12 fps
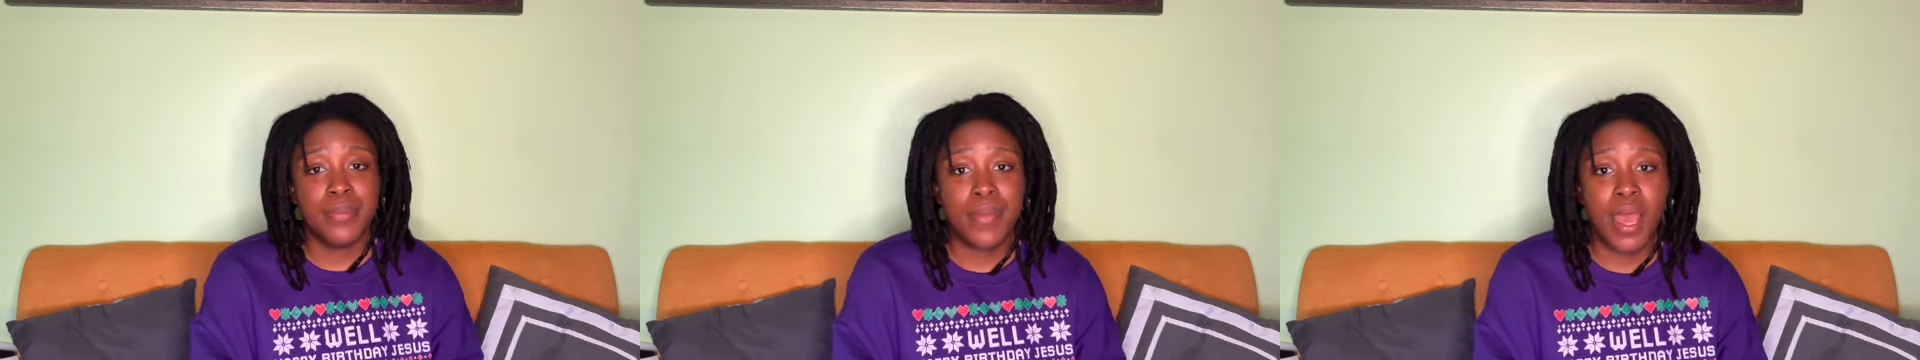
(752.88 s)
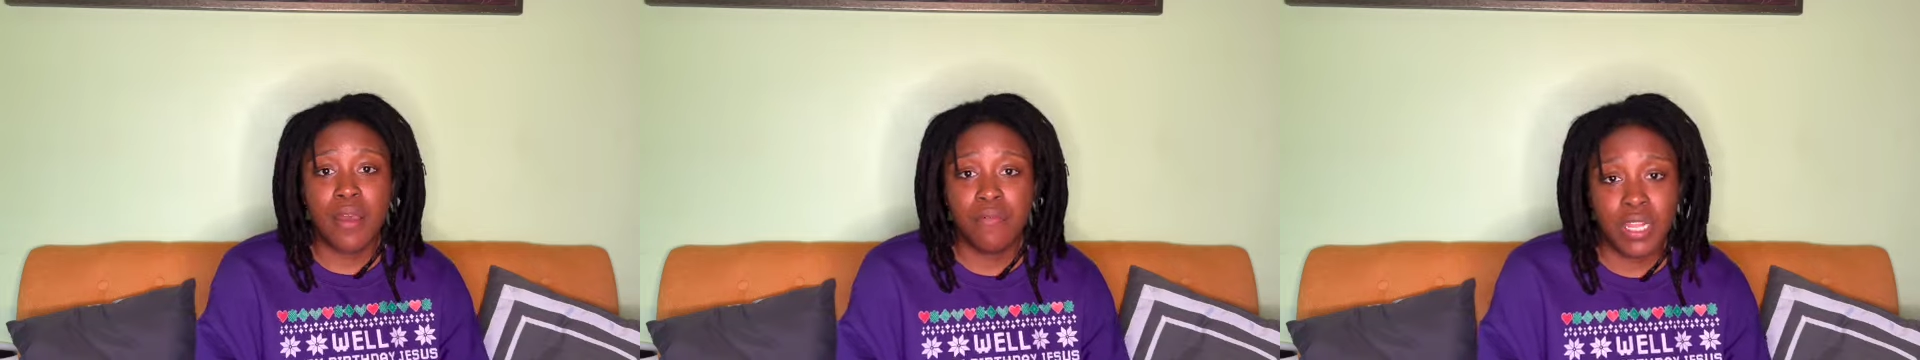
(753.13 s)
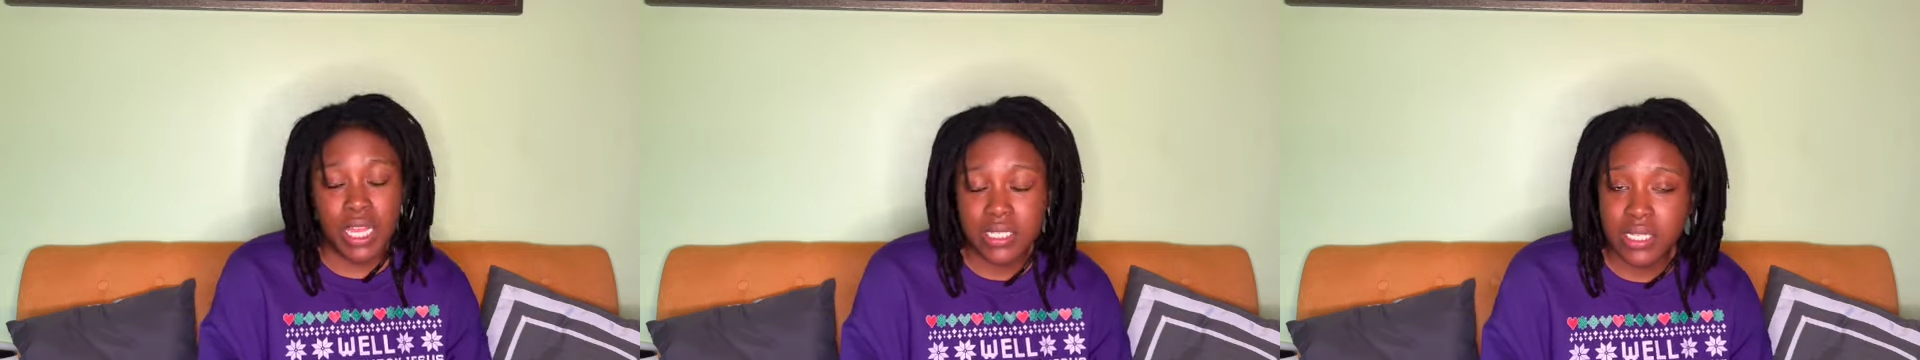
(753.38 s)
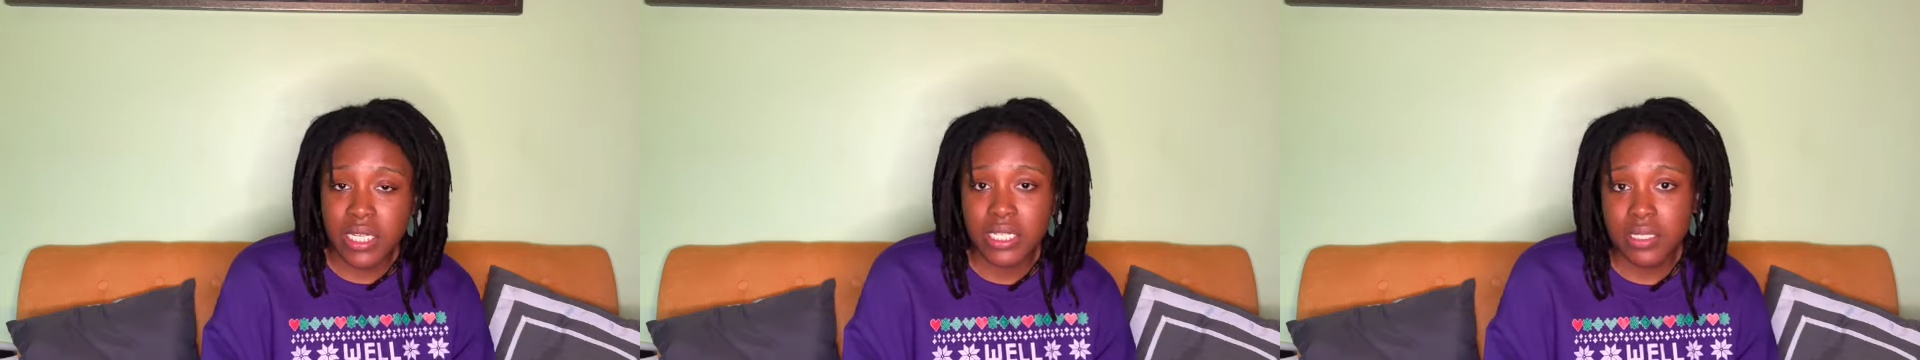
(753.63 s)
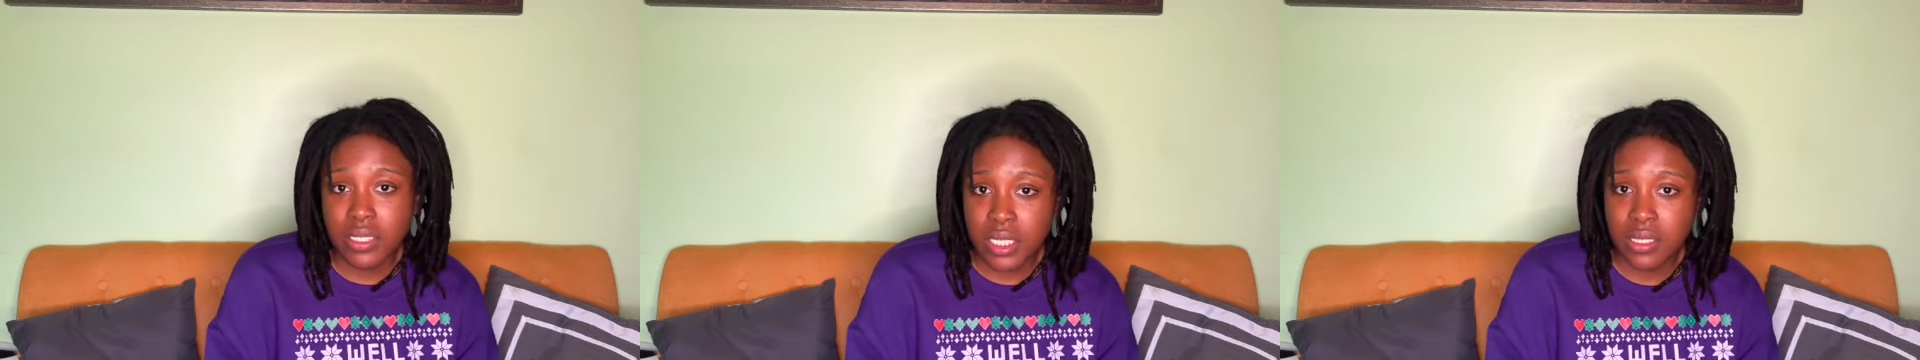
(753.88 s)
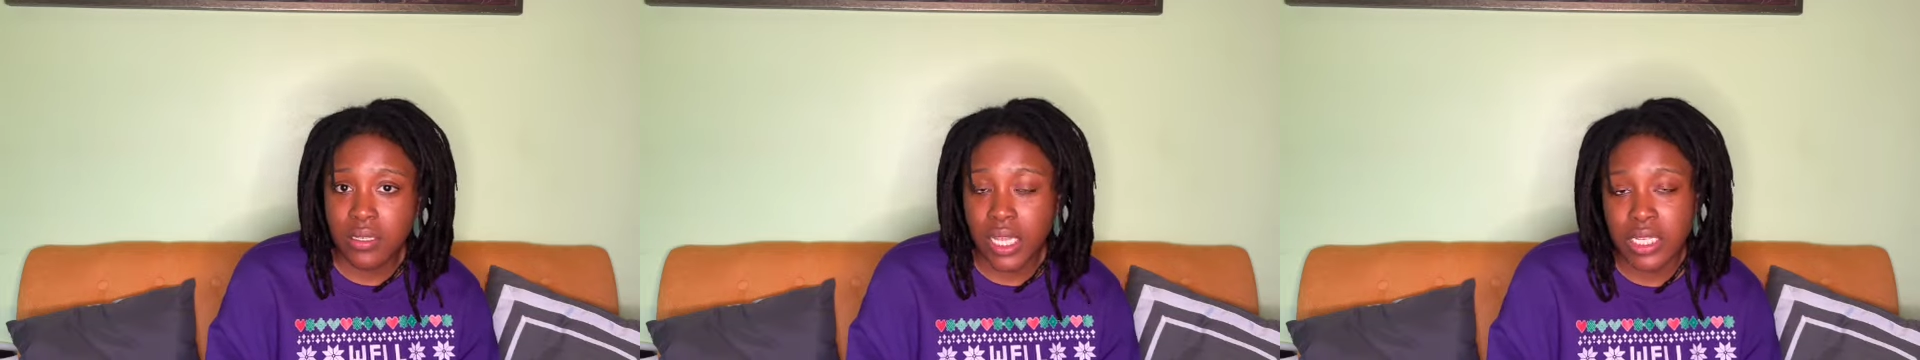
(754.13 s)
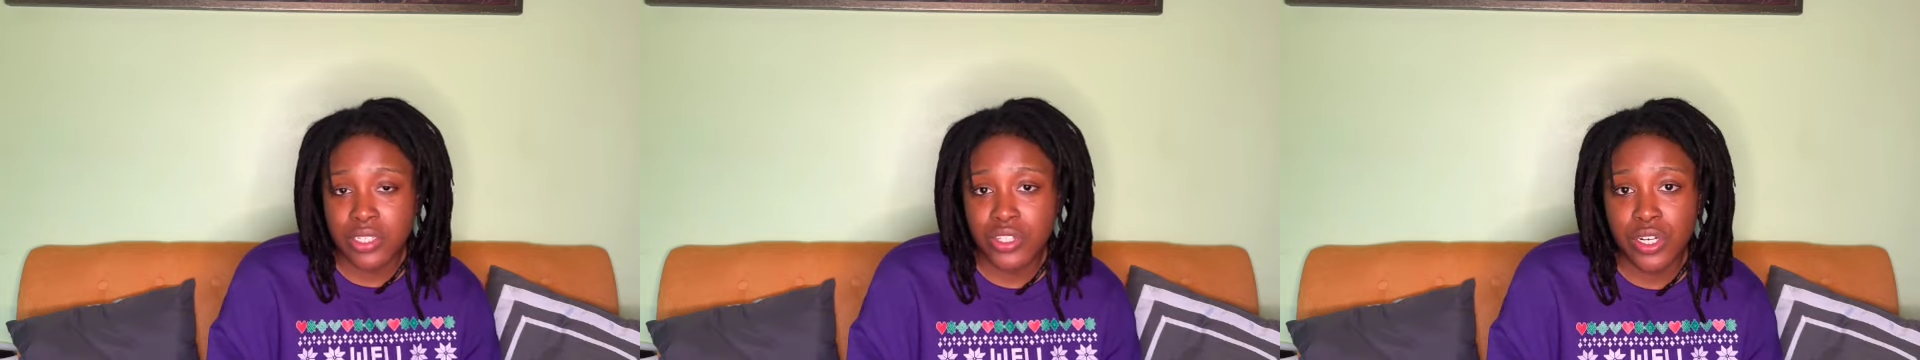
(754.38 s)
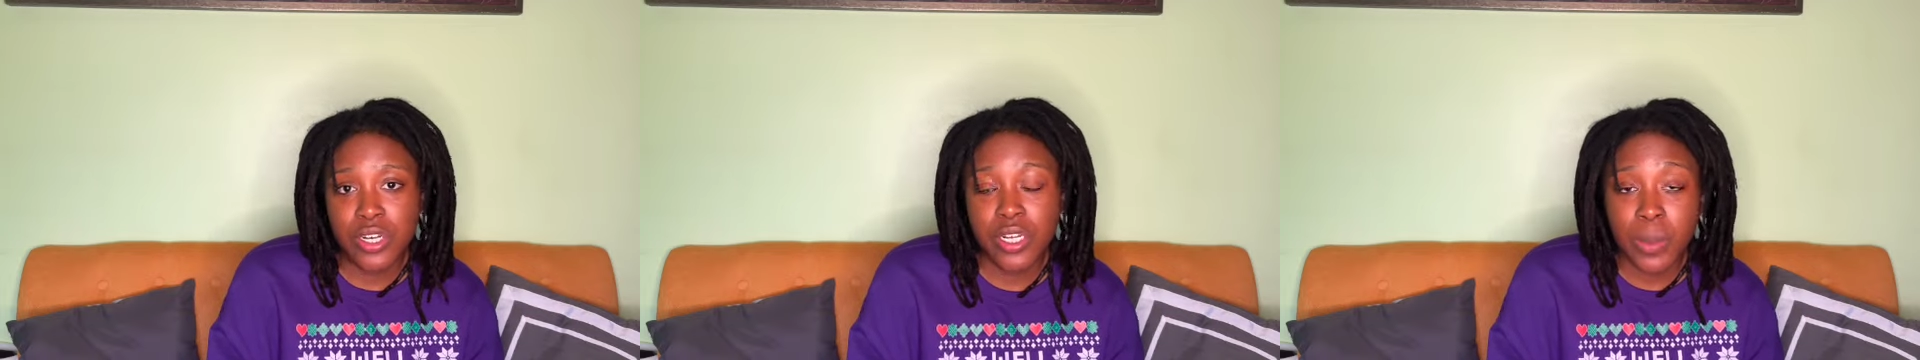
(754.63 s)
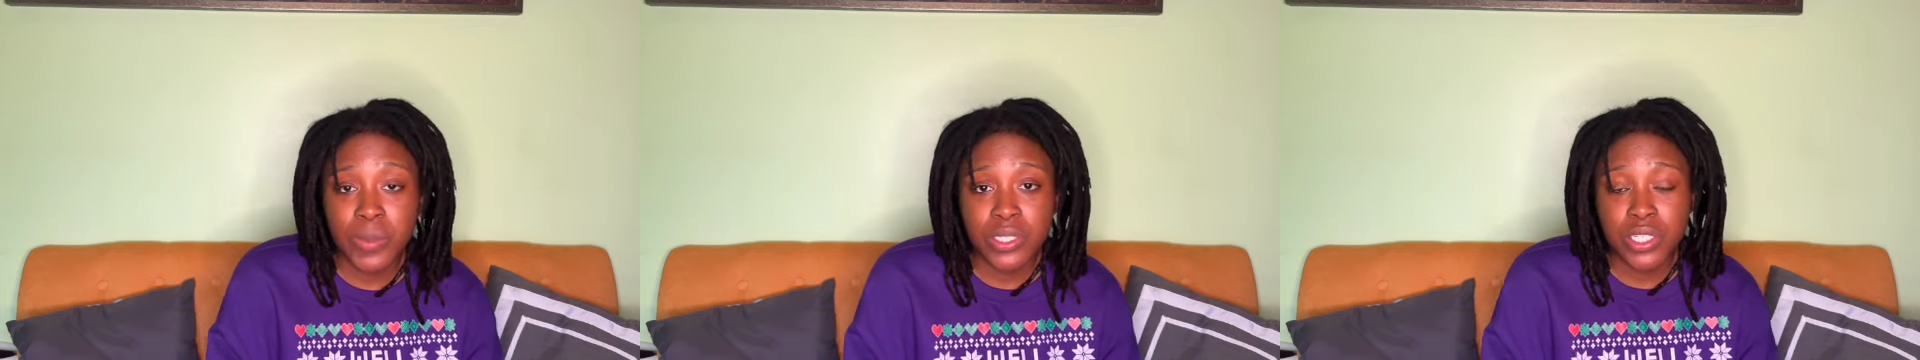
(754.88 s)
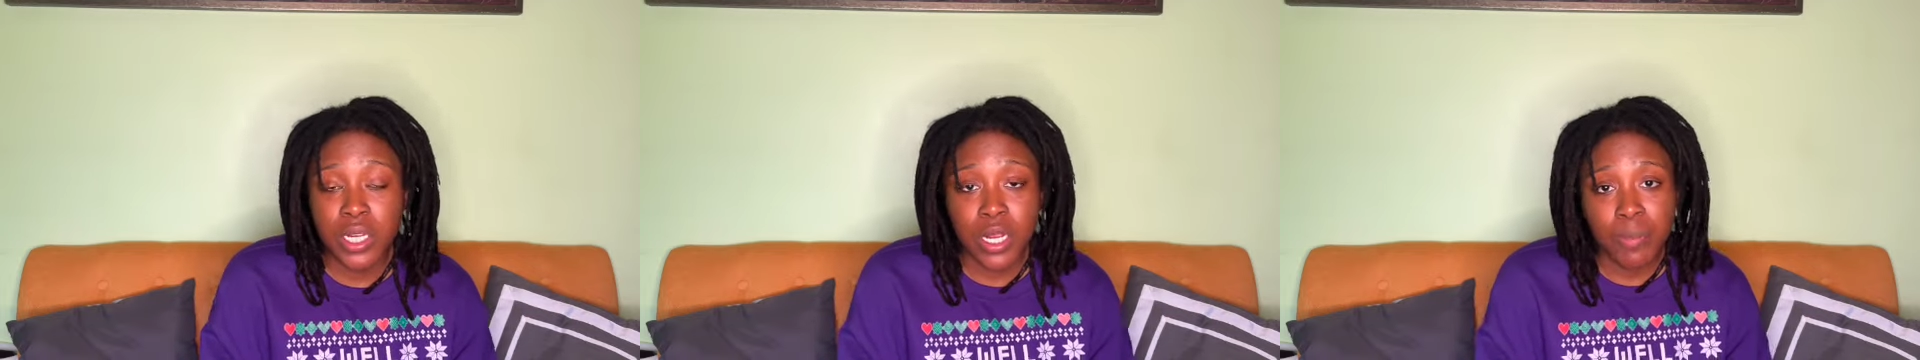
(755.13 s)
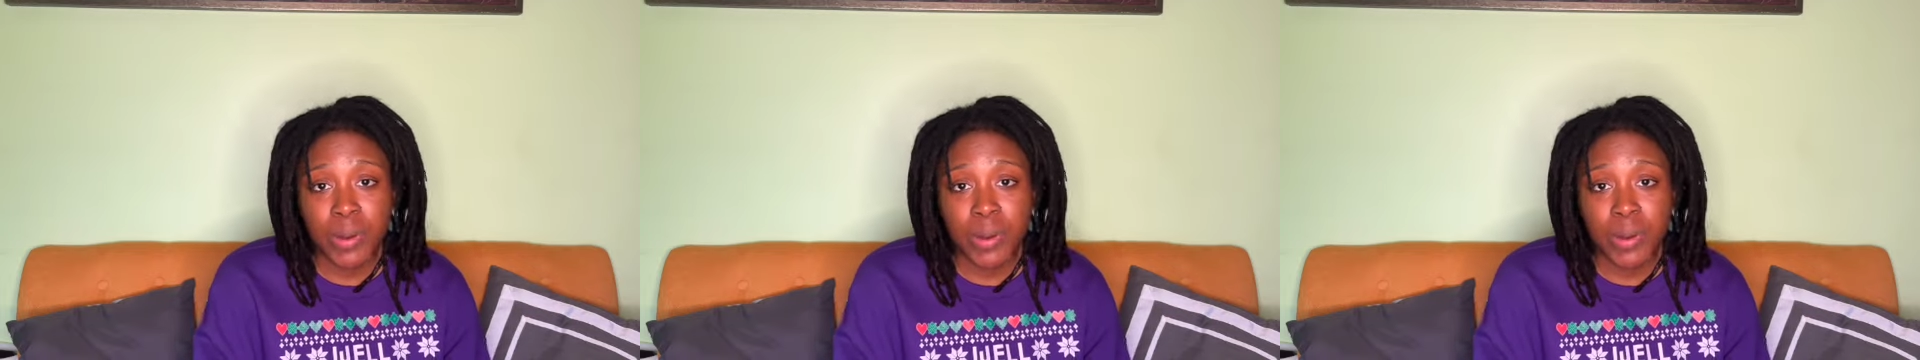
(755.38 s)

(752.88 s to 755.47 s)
have less lint and less dirt come into your hair.